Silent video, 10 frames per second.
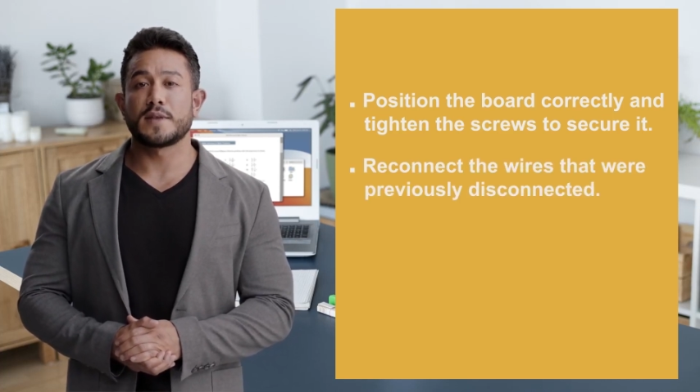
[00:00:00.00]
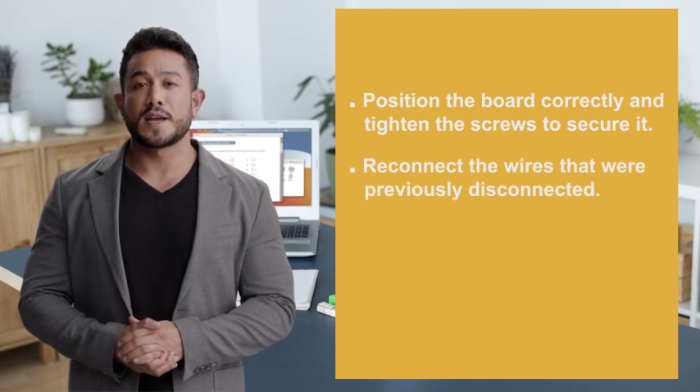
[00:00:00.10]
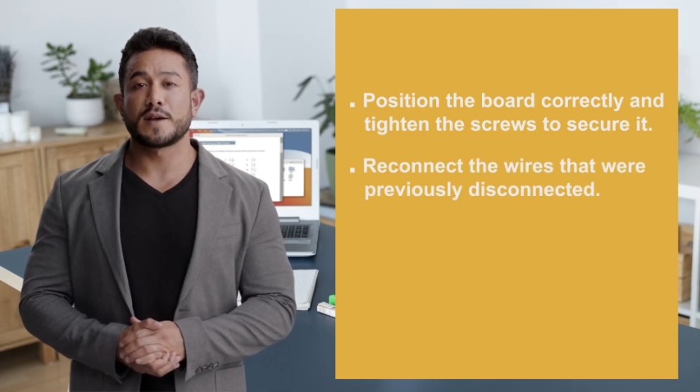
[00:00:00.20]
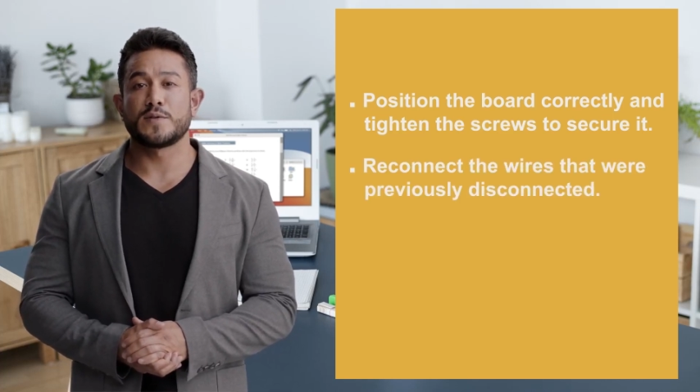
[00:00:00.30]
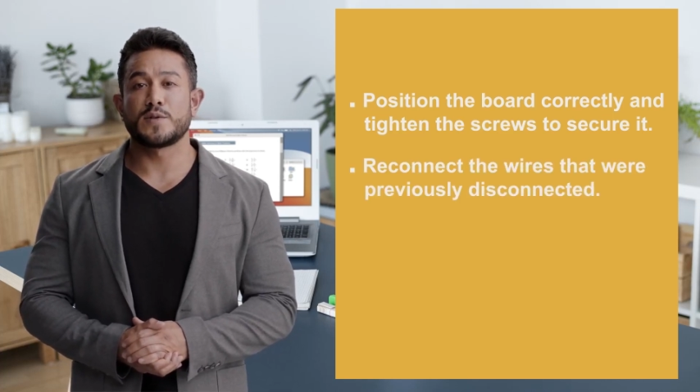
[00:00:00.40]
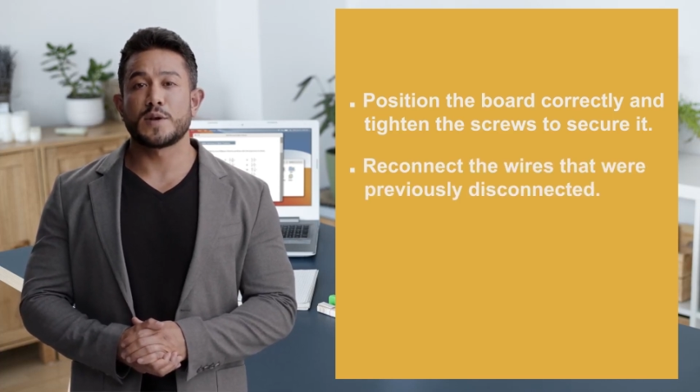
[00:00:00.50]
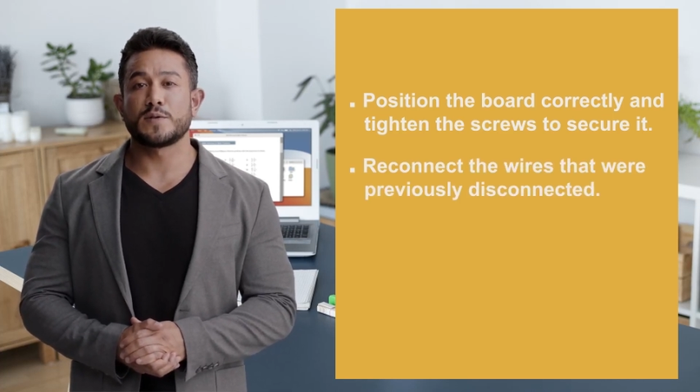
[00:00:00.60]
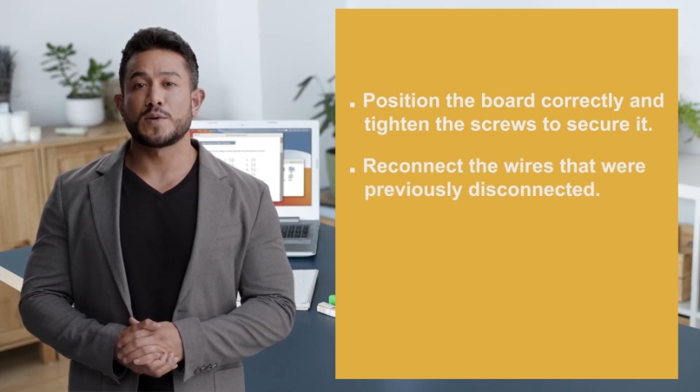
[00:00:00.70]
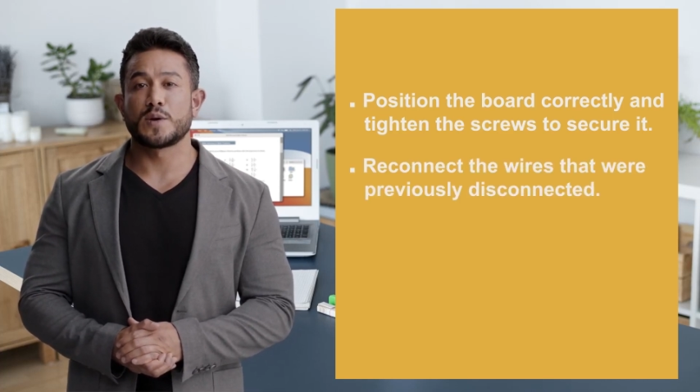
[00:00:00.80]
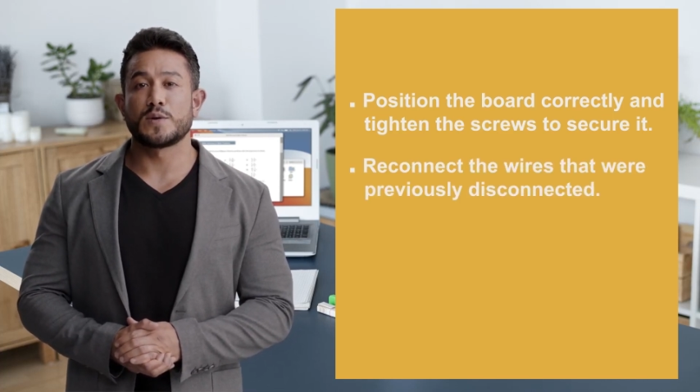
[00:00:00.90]
If you took
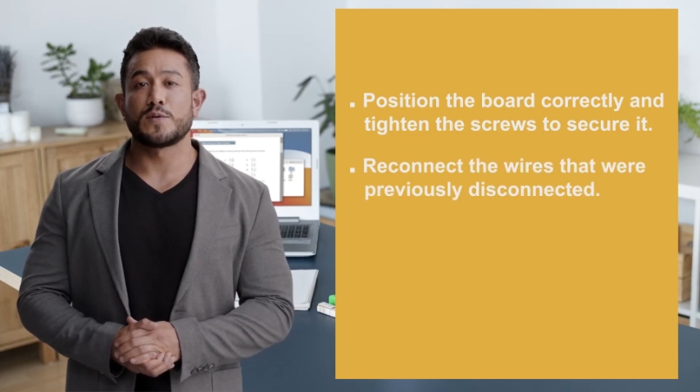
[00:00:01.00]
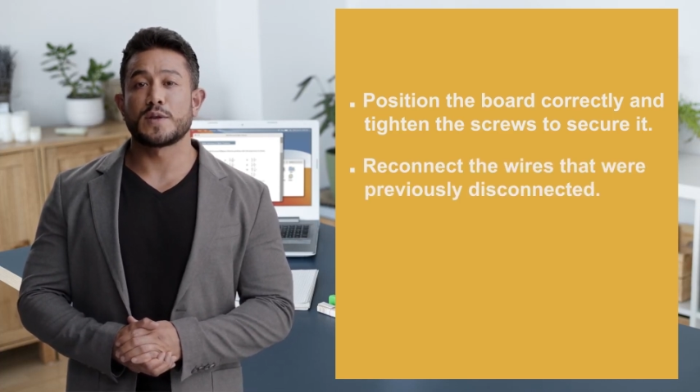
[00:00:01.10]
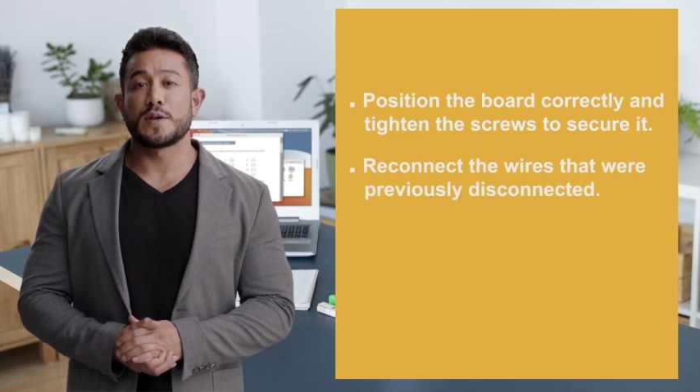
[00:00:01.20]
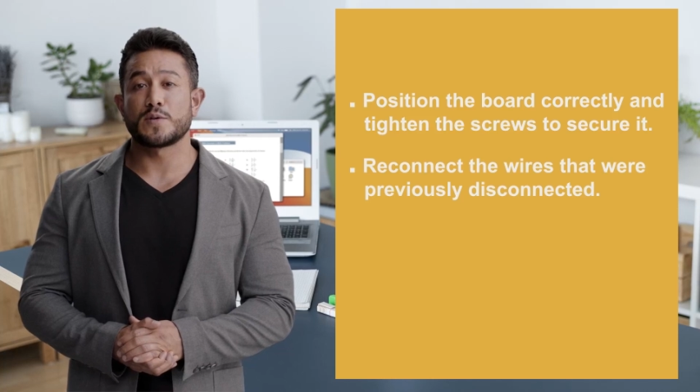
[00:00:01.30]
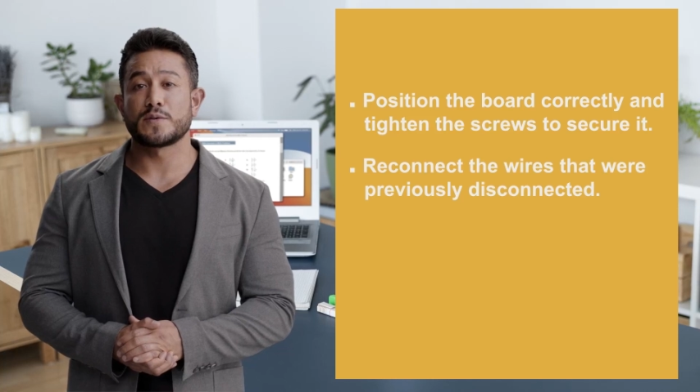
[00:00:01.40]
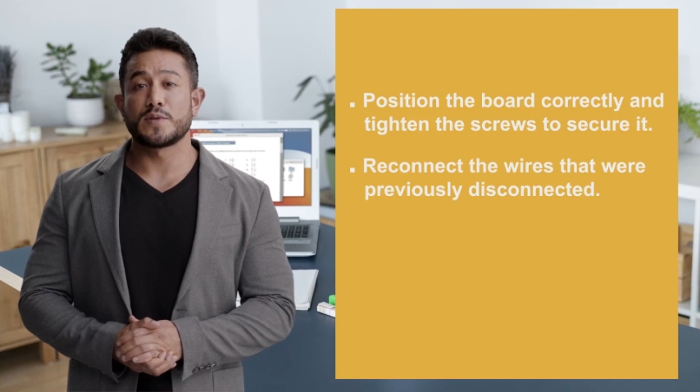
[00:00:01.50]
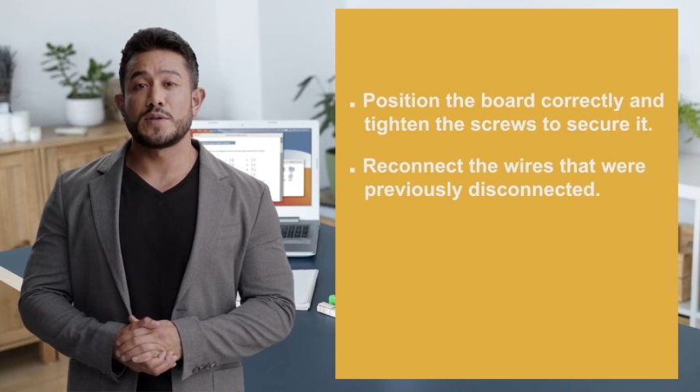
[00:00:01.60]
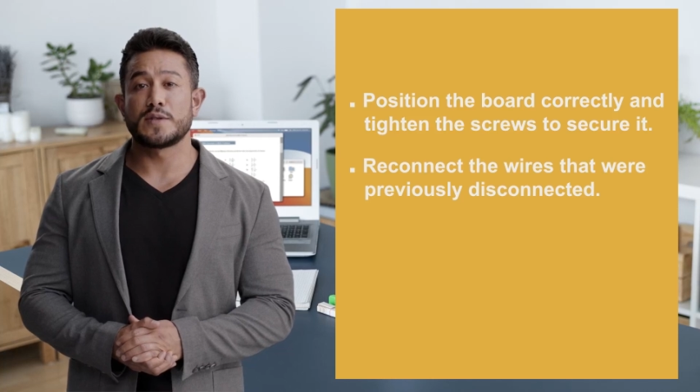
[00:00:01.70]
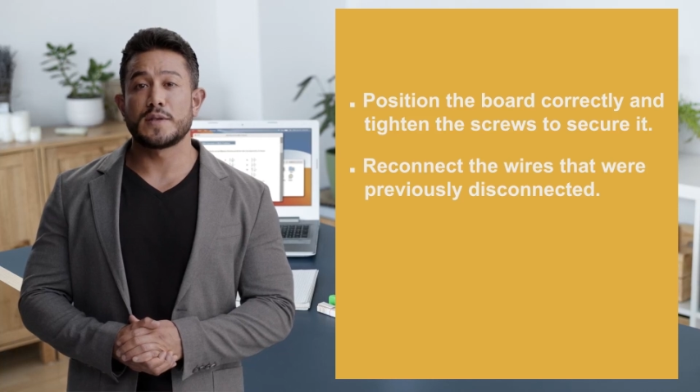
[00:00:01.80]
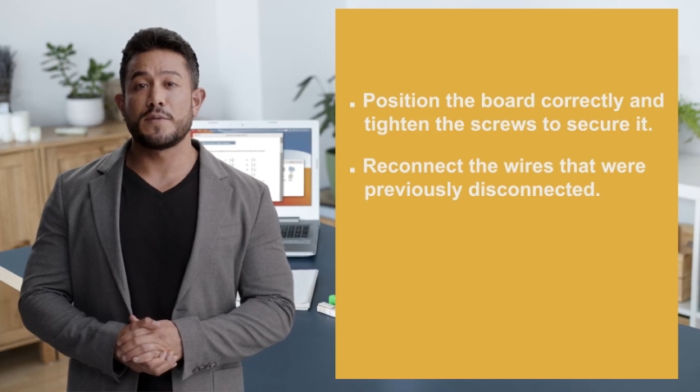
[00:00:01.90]
photos,
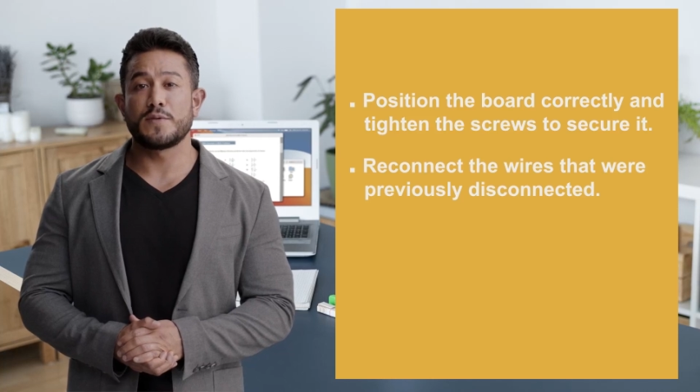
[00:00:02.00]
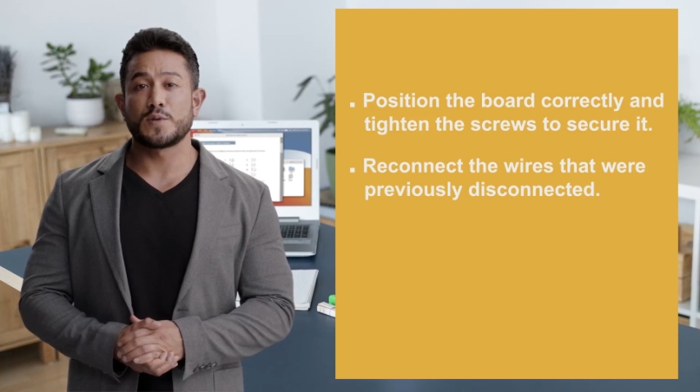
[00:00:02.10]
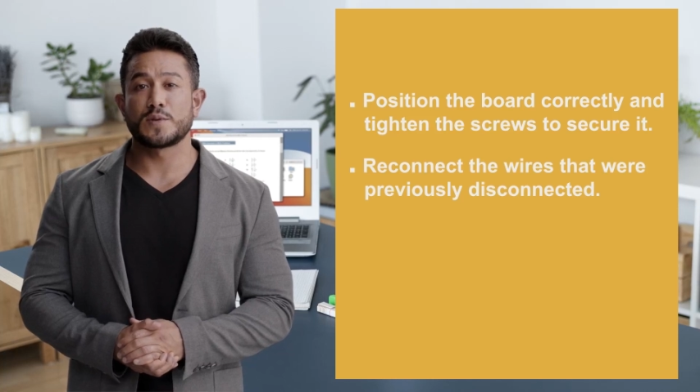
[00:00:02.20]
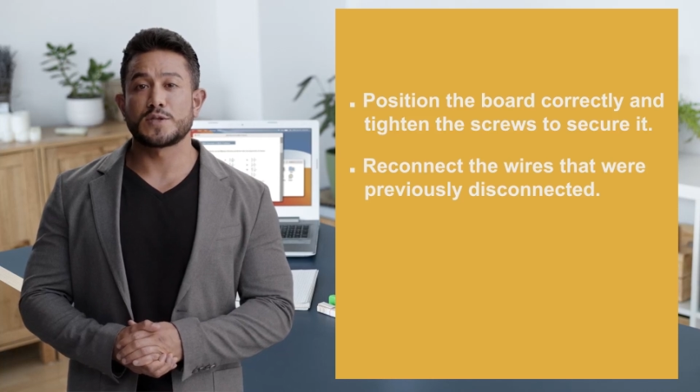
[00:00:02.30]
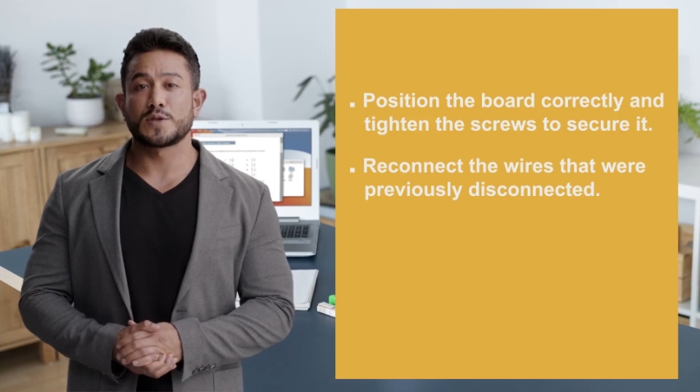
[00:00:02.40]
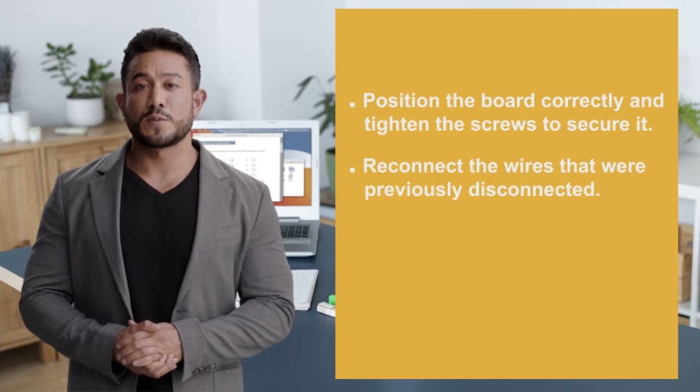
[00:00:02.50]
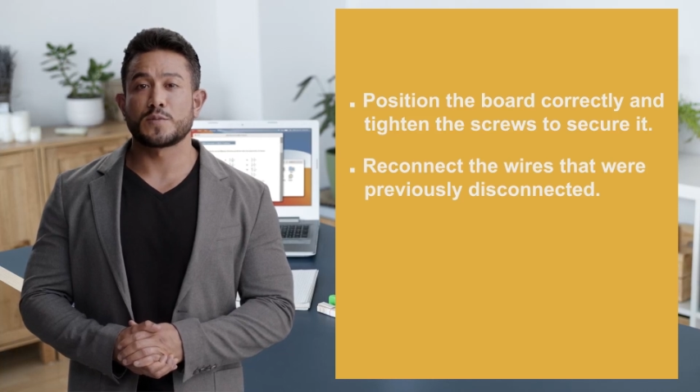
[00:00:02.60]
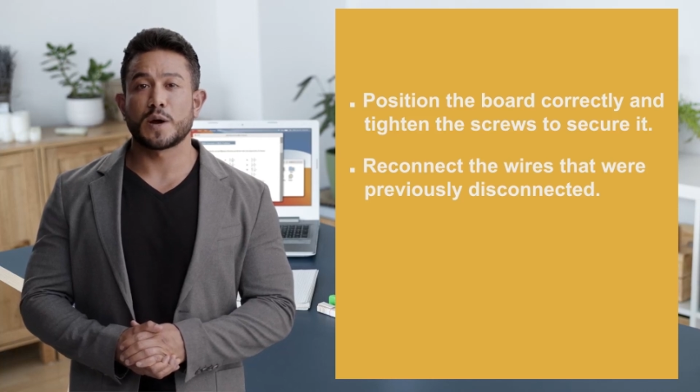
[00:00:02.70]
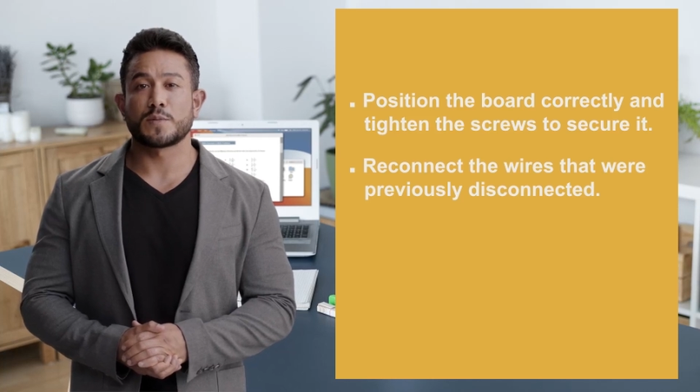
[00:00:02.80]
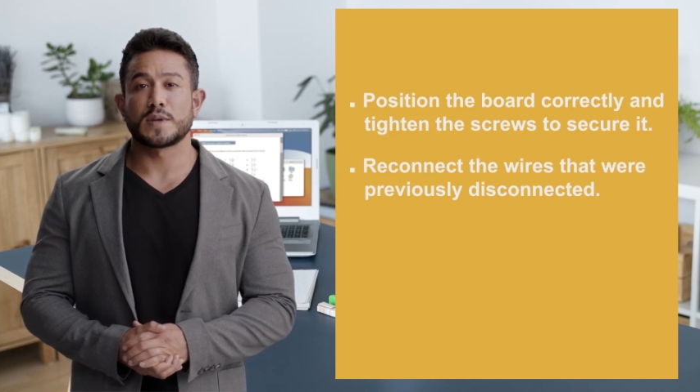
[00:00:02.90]
refer to them to ensure
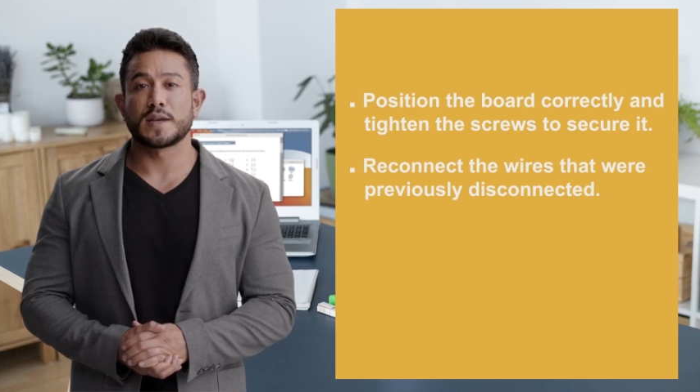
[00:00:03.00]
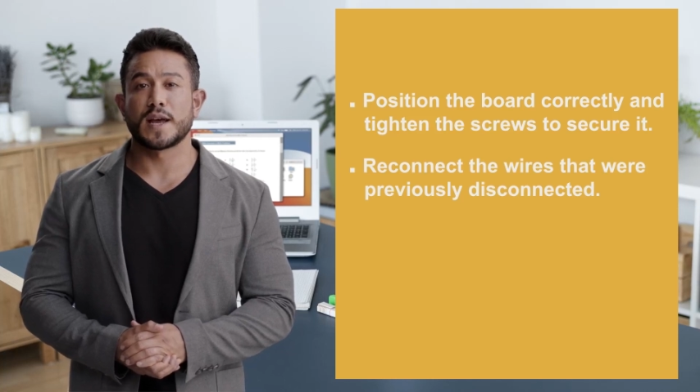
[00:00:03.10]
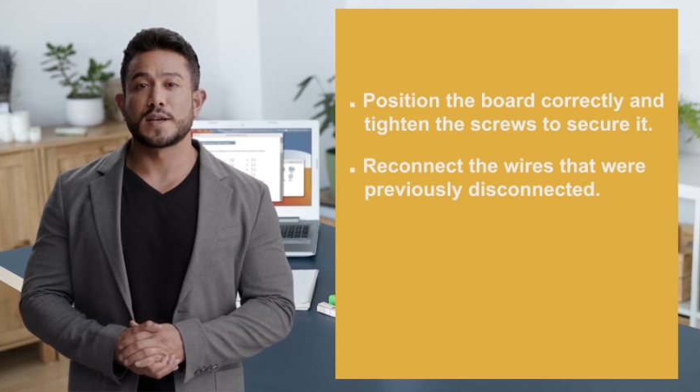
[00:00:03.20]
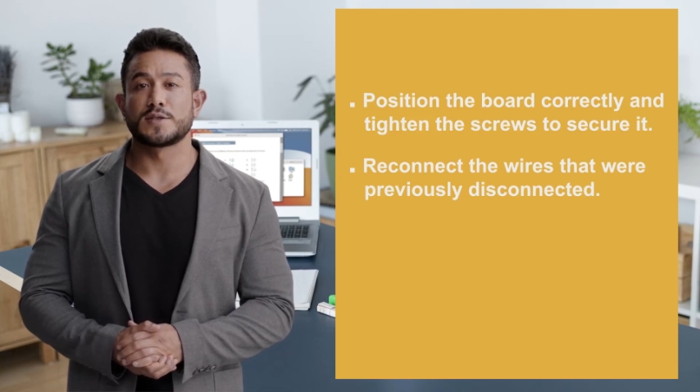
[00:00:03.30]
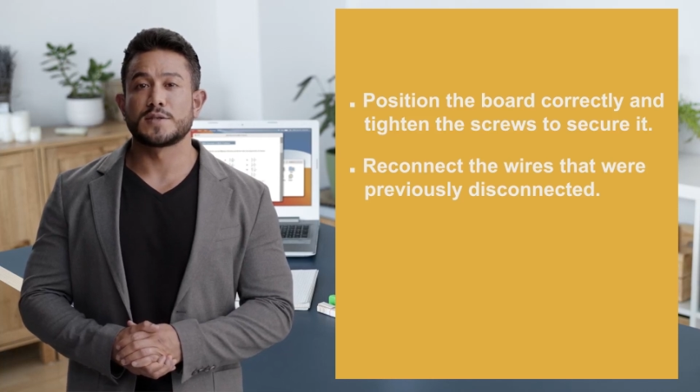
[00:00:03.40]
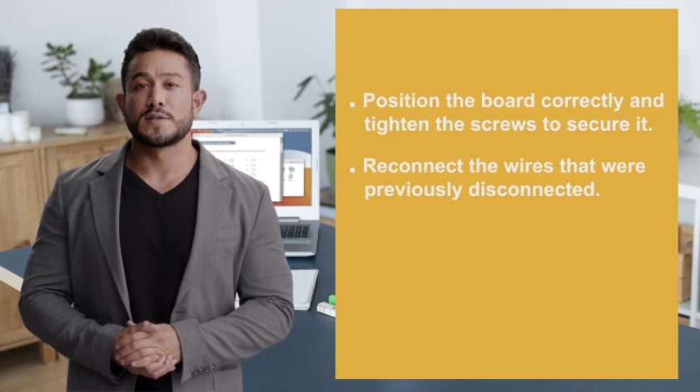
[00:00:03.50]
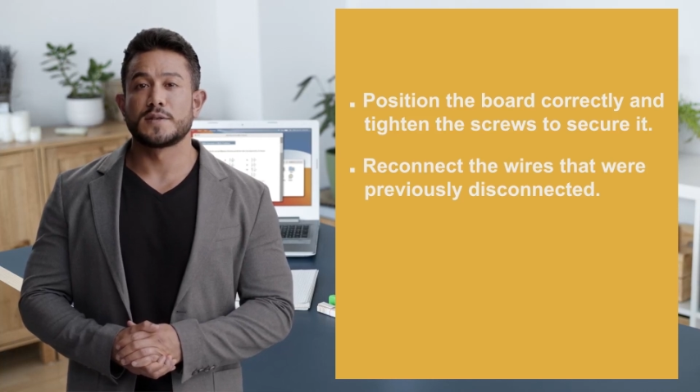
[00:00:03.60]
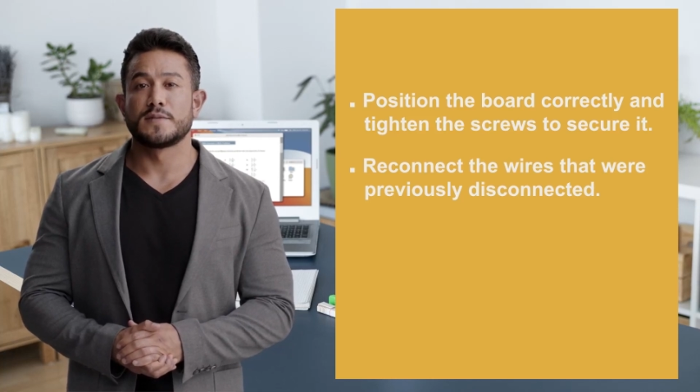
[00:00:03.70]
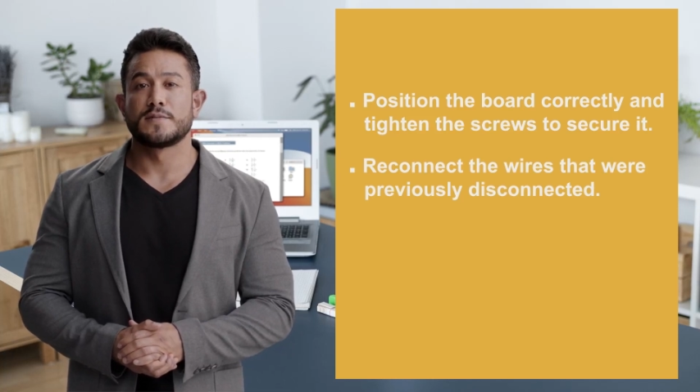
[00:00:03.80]
proper connections.